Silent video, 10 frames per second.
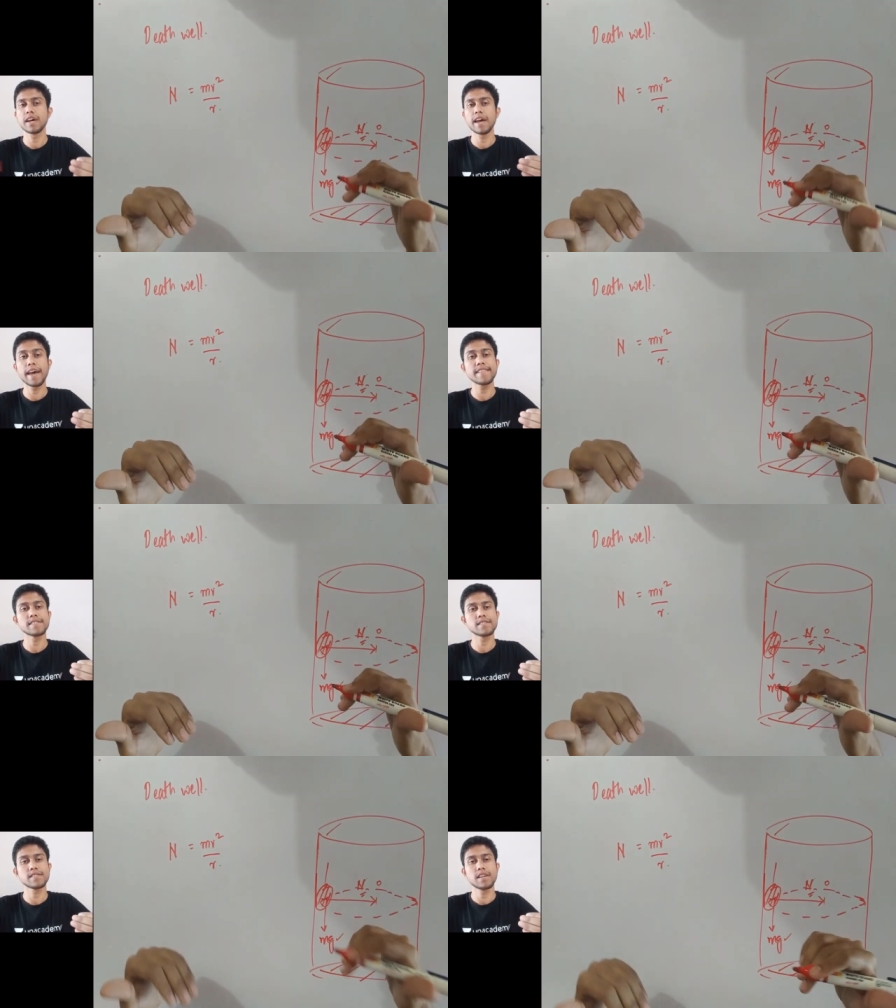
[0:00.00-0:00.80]

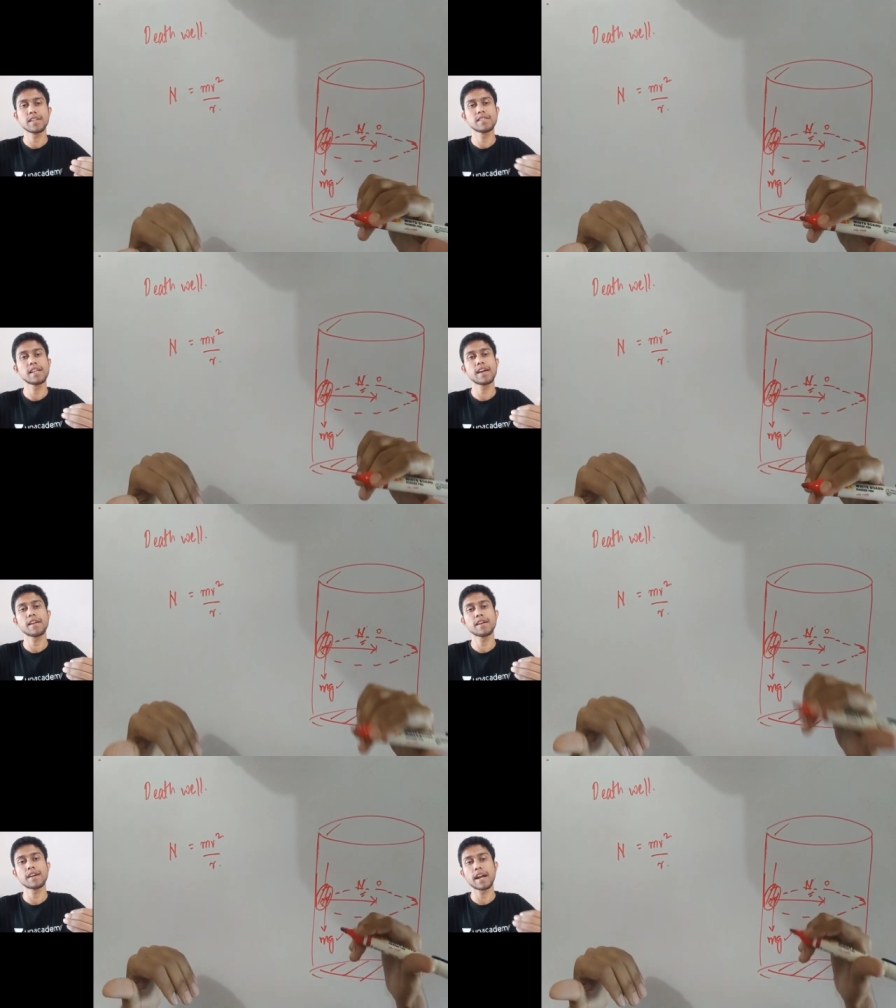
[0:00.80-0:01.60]
Hence, their
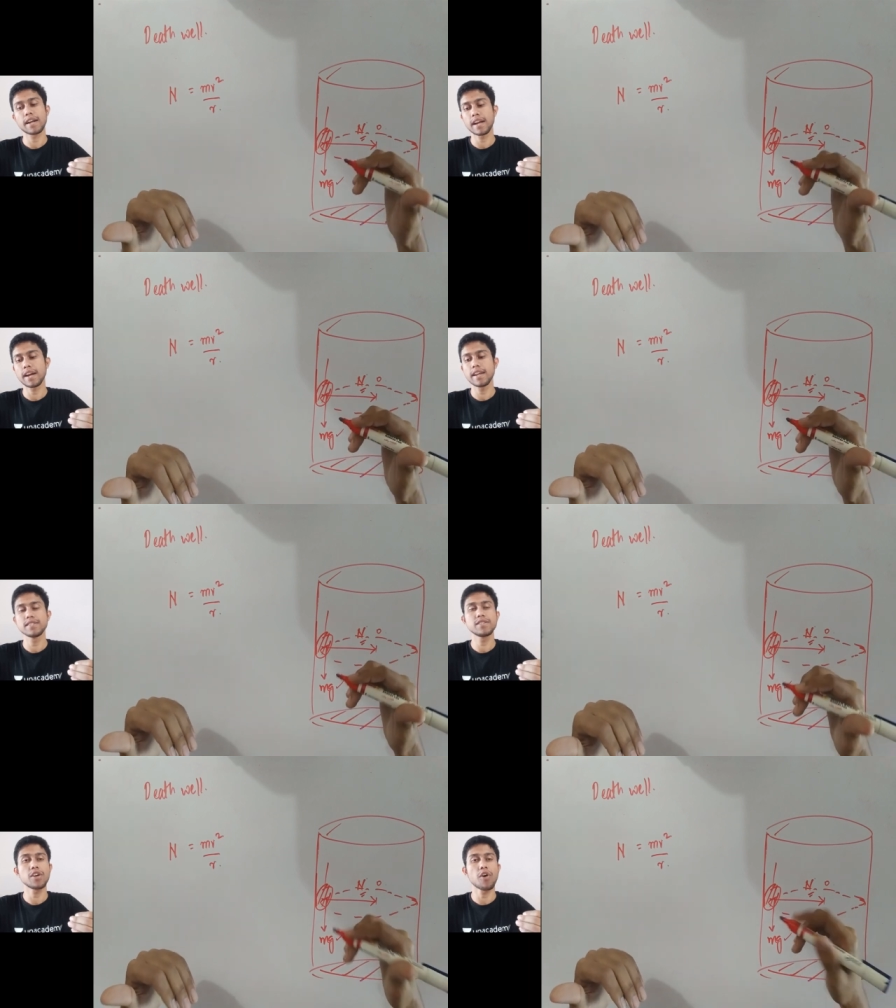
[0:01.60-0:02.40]

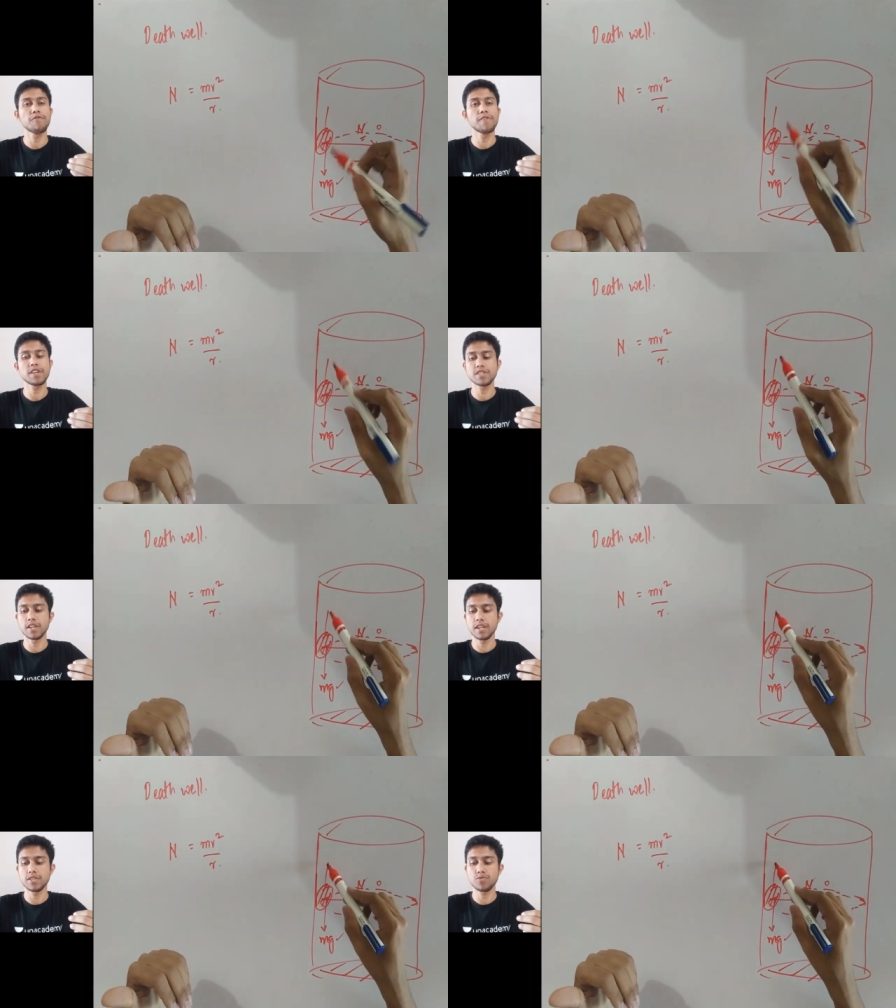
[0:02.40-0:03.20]
tendency of friction
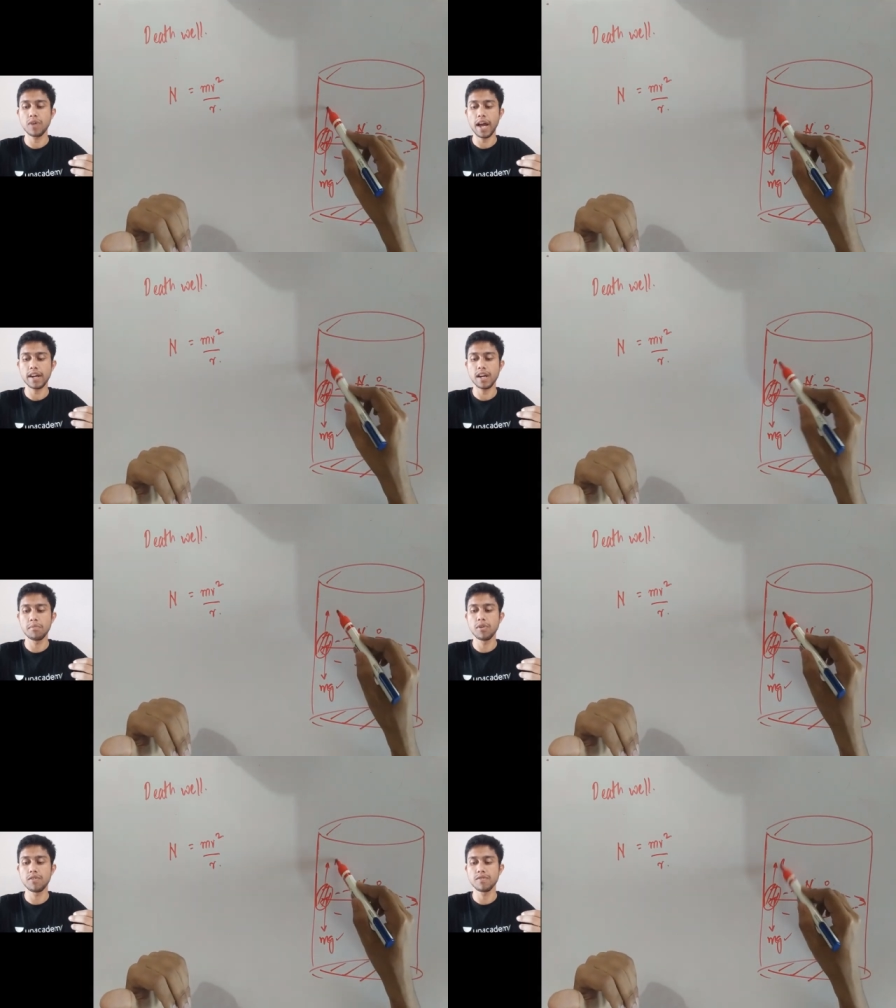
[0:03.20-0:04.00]
is to act
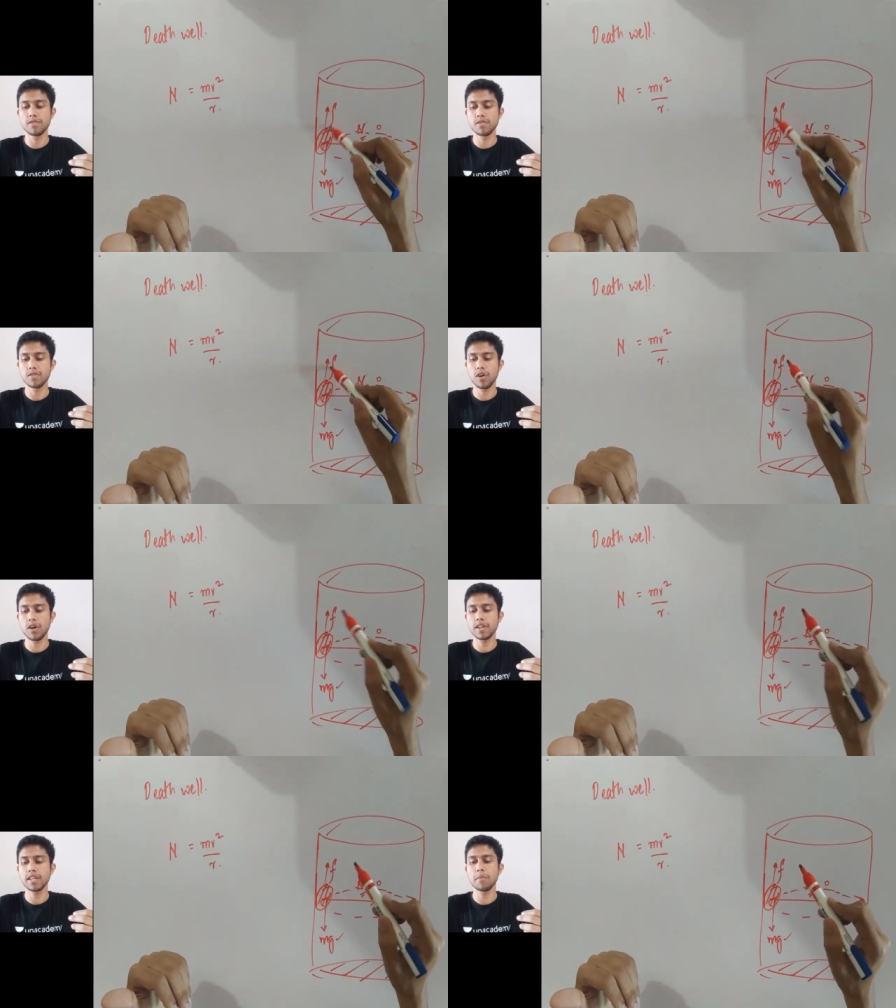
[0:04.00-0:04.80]
above or
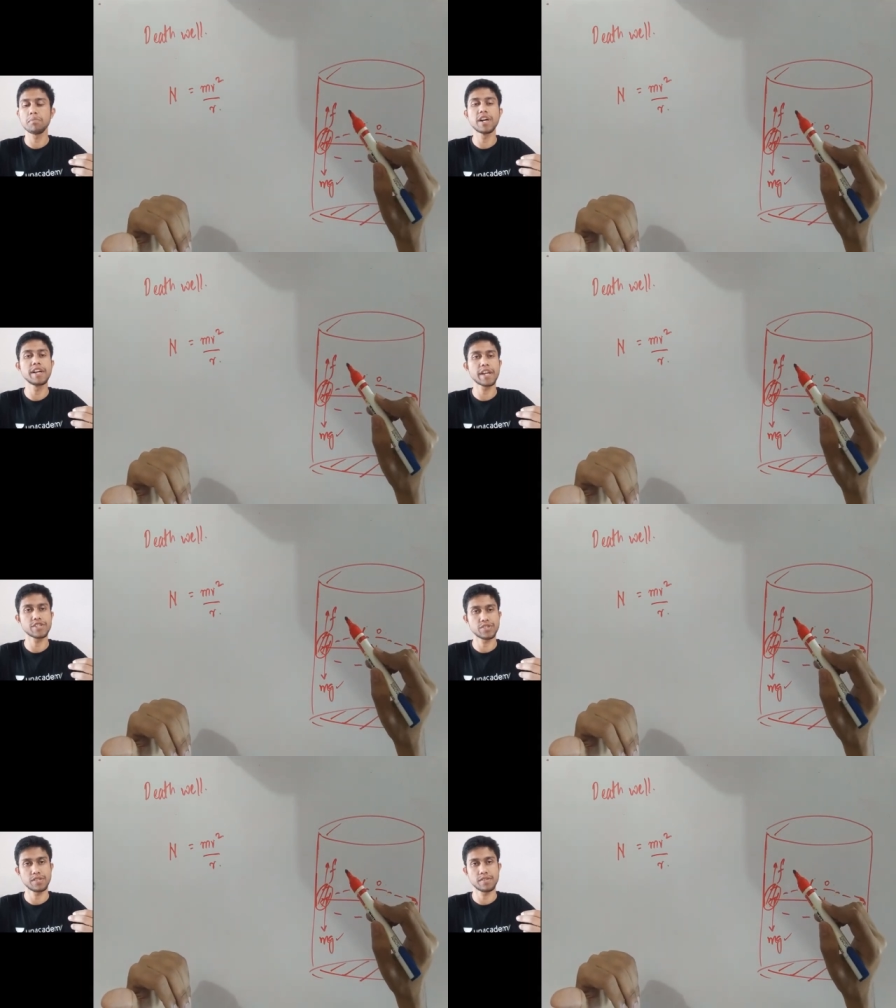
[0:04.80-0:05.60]
in the upper direction.